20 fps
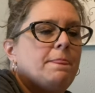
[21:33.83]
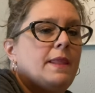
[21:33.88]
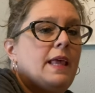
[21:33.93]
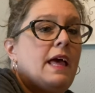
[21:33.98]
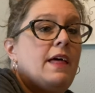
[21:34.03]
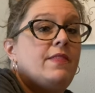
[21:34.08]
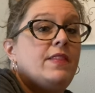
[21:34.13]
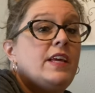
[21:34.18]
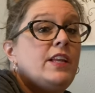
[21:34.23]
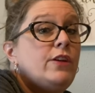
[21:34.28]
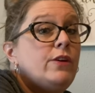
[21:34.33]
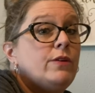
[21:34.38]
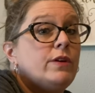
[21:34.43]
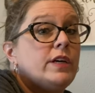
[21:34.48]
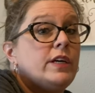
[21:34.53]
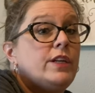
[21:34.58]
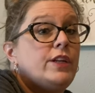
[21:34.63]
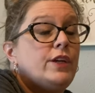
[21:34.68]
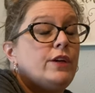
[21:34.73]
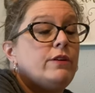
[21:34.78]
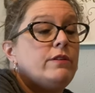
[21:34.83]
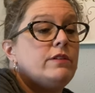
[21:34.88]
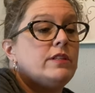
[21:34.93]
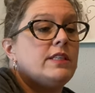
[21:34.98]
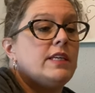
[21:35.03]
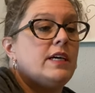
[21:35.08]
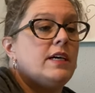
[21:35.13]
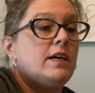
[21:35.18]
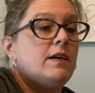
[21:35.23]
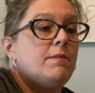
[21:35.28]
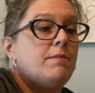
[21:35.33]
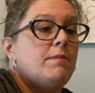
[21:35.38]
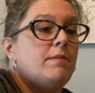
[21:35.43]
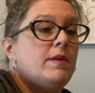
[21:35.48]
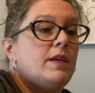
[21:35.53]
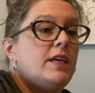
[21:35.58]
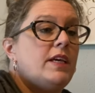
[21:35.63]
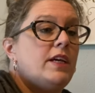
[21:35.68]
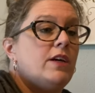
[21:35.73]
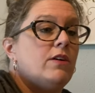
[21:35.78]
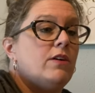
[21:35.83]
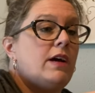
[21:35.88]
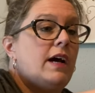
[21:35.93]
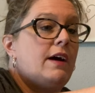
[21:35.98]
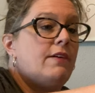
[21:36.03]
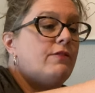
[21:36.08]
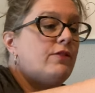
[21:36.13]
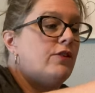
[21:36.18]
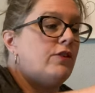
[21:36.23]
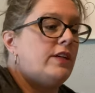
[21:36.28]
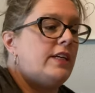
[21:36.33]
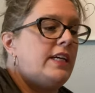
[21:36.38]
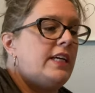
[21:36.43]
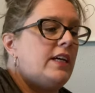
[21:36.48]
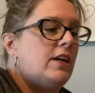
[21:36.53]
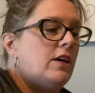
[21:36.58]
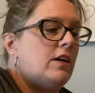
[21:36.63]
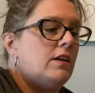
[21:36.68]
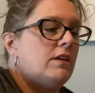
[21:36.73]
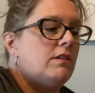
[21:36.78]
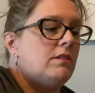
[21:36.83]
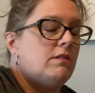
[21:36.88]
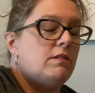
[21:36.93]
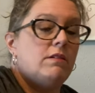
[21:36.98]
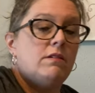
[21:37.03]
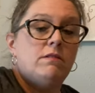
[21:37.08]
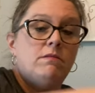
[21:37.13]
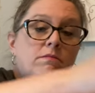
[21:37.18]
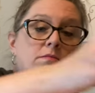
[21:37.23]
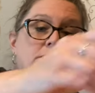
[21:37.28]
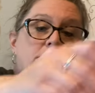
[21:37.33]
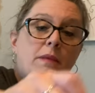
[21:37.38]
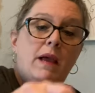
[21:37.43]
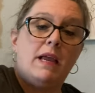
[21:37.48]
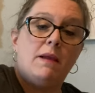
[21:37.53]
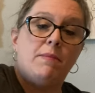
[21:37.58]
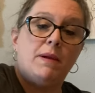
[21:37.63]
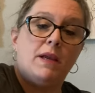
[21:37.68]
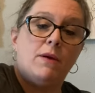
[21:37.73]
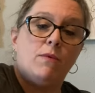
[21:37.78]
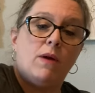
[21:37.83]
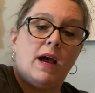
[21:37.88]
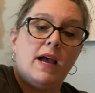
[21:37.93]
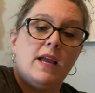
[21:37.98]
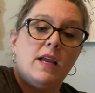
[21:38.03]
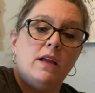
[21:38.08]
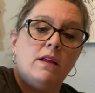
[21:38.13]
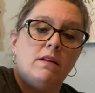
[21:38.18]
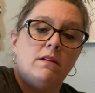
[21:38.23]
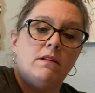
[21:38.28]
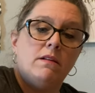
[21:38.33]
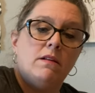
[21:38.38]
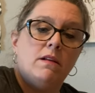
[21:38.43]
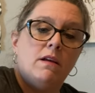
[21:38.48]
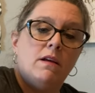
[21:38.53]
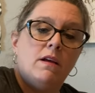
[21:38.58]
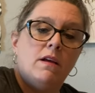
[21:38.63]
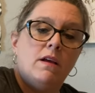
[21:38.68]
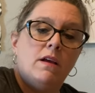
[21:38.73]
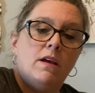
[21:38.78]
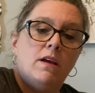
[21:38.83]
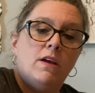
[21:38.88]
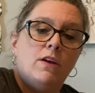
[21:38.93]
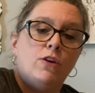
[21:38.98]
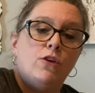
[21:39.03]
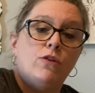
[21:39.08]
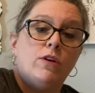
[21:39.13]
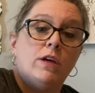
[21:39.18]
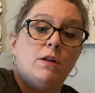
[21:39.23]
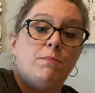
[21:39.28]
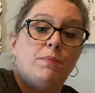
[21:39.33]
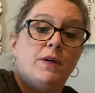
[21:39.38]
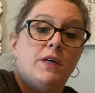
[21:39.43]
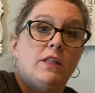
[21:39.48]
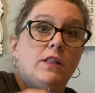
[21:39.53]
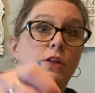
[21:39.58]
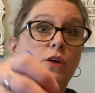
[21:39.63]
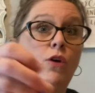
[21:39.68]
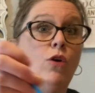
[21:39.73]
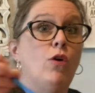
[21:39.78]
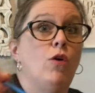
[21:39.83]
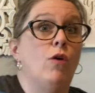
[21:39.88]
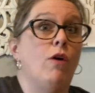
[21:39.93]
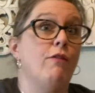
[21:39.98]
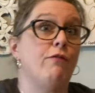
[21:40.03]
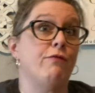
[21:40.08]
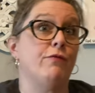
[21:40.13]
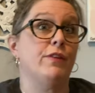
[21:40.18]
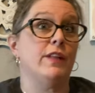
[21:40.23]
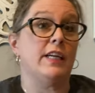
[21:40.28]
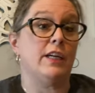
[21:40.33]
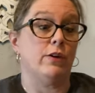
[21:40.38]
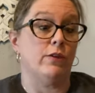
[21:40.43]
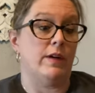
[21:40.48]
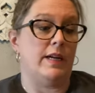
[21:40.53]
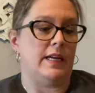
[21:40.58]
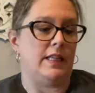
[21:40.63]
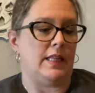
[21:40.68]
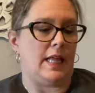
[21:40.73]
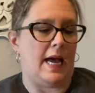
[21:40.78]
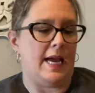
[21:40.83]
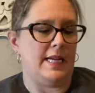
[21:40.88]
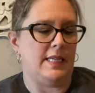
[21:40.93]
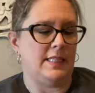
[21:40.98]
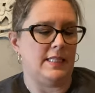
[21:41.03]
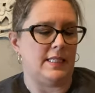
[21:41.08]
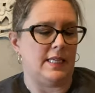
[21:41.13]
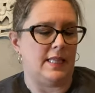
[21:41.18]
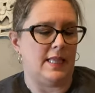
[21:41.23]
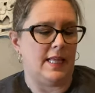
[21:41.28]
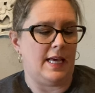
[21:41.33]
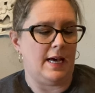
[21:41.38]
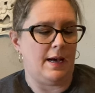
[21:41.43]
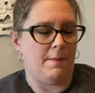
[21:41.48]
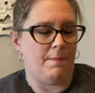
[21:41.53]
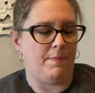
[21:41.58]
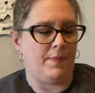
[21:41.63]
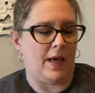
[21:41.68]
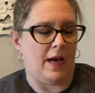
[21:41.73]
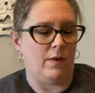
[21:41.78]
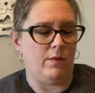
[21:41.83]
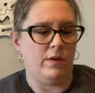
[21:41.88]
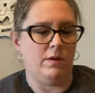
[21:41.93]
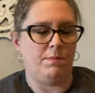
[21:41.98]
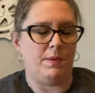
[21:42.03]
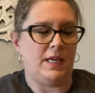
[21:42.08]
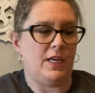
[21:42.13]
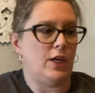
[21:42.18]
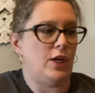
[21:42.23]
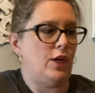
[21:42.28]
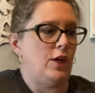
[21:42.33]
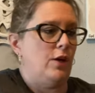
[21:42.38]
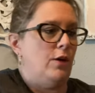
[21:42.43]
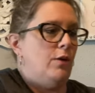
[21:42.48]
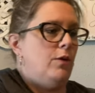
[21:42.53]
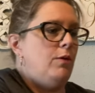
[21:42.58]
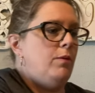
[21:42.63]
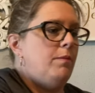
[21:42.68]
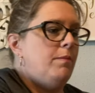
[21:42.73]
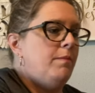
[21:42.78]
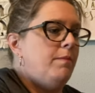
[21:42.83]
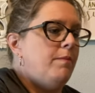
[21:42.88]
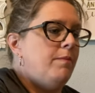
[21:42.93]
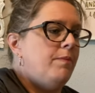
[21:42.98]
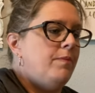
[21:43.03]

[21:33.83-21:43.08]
And then you could use them year after year, maybe, right? You could put little flickering lights in them. That would be cute.